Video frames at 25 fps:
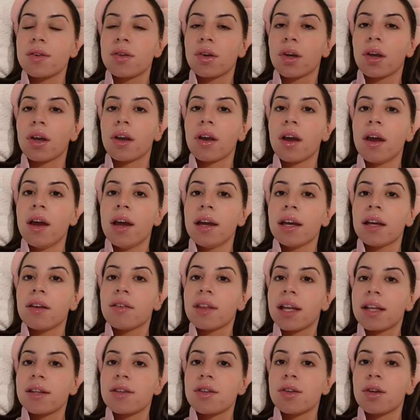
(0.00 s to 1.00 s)
So if
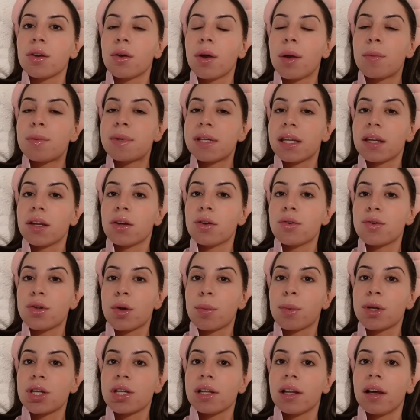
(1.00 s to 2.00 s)
that's you, I'm sending you so
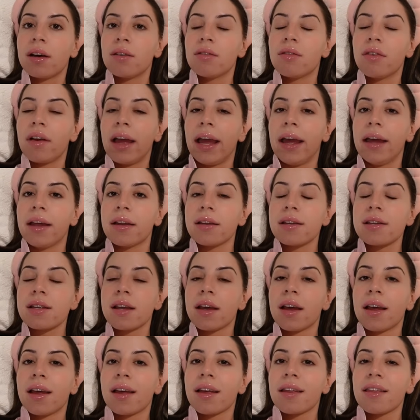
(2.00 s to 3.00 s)
much love and
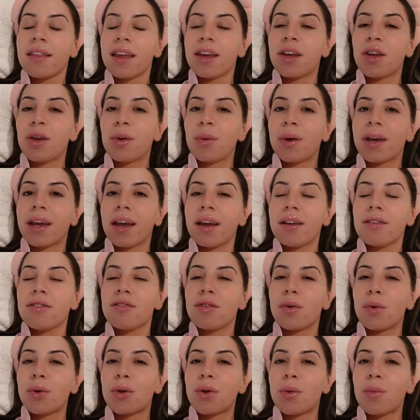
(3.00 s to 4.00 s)
thank you again
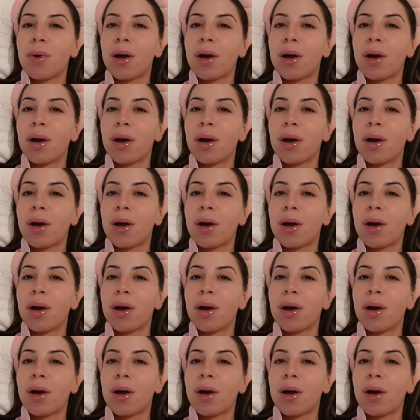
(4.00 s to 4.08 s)
for all your